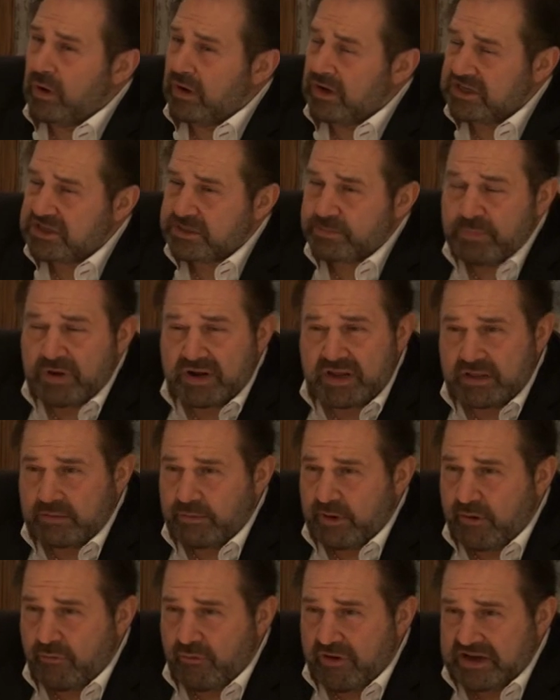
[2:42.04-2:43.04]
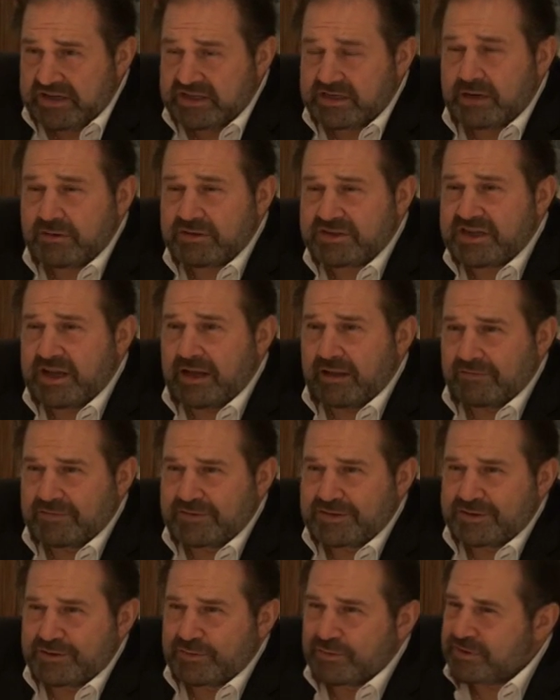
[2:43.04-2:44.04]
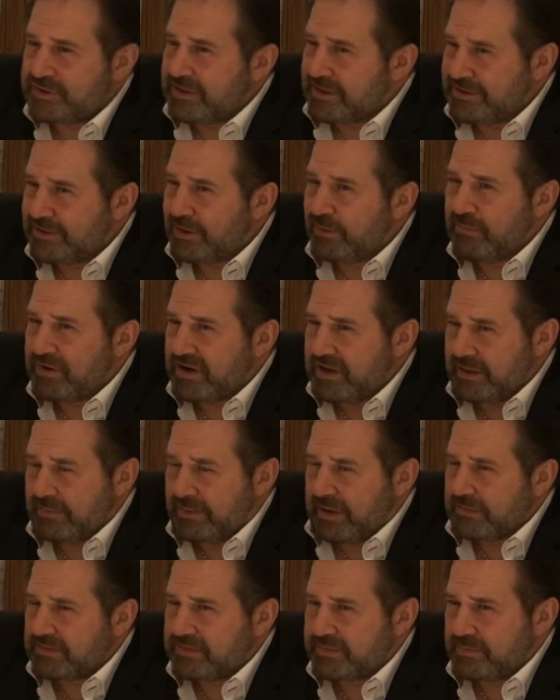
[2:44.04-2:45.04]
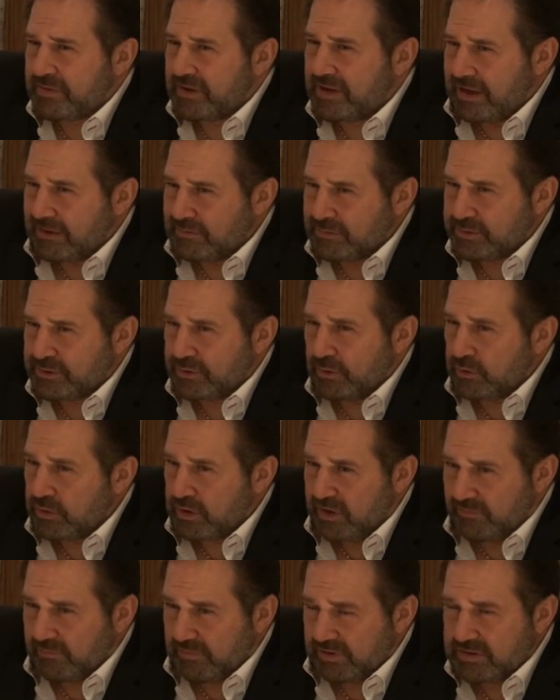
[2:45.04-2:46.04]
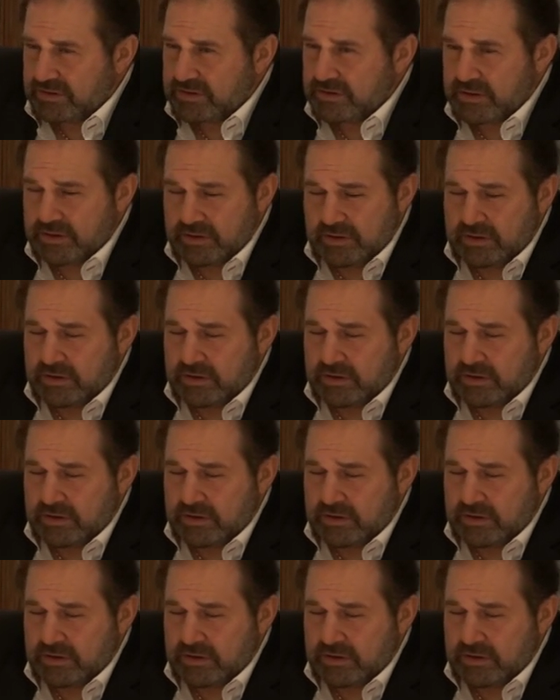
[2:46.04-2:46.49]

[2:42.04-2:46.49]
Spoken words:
Well, it's money that we're raising ourselves. So it's not money that comes from the council or the government.